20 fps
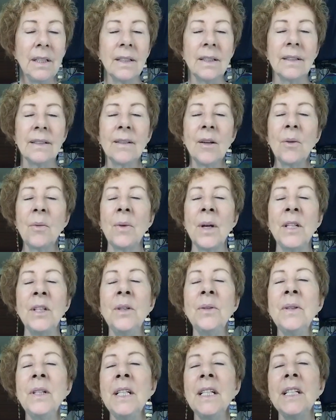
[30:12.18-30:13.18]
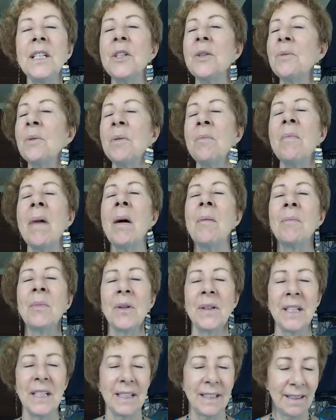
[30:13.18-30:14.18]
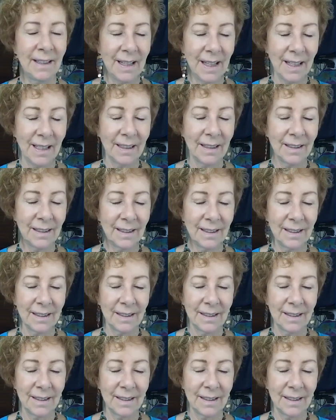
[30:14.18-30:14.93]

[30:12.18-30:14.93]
So when you need to remember these things,